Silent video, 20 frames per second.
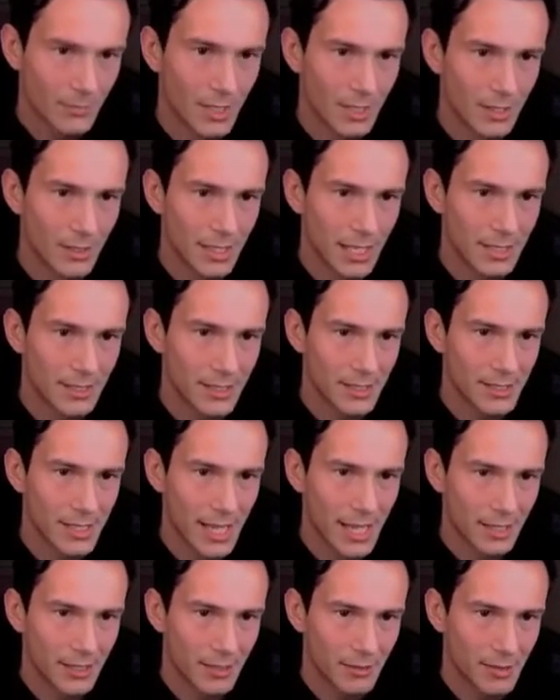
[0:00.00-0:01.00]
that's
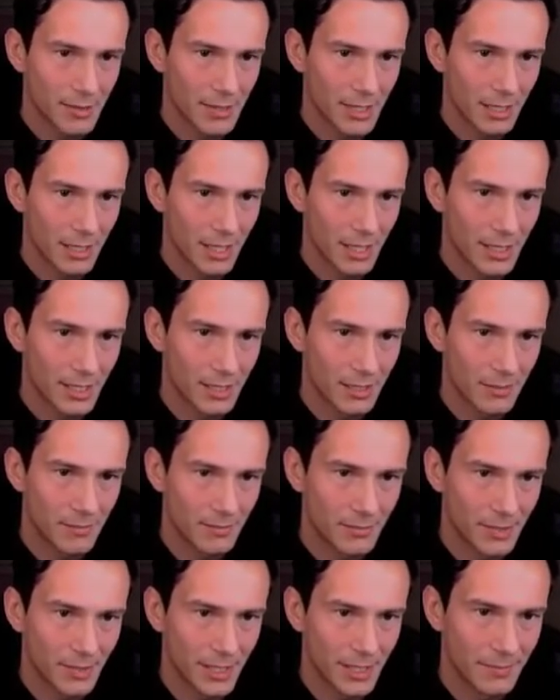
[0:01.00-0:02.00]
exactly where they line up,
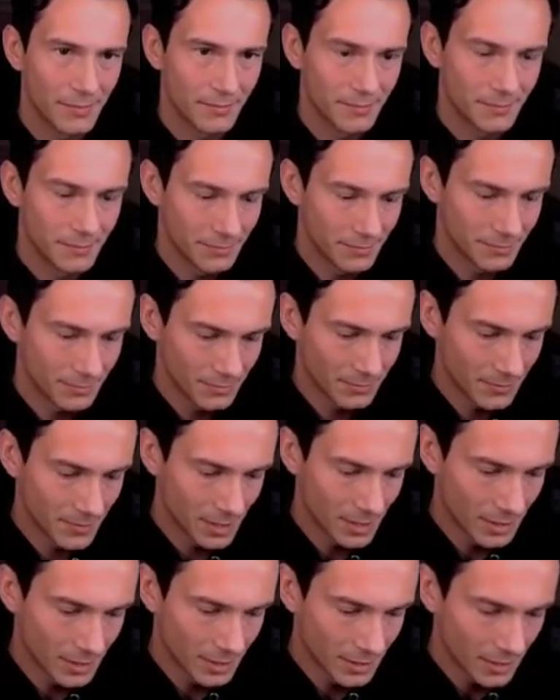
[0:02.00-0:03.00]
right?
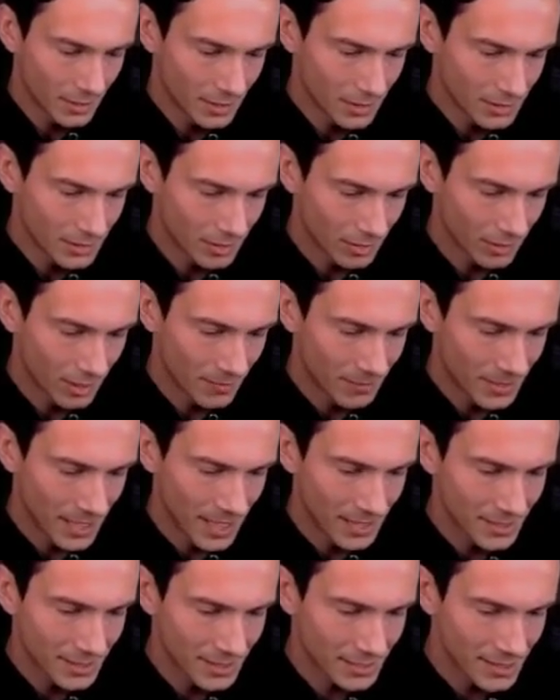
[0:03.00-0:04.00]
So I'm
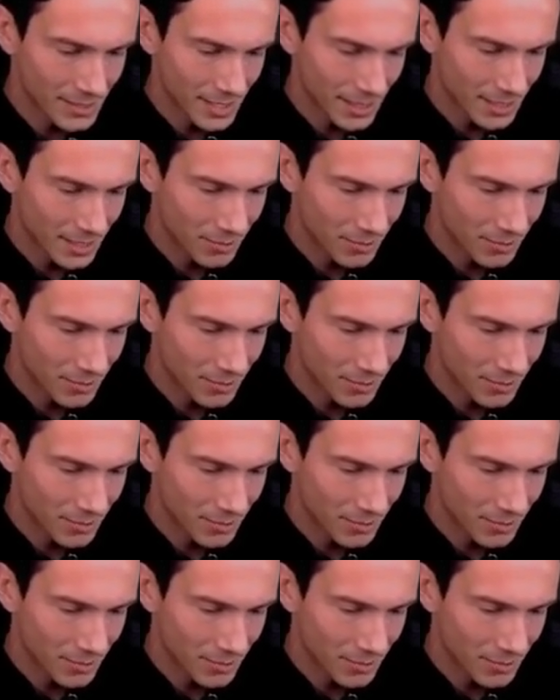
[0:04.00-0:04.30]
guessing Zekken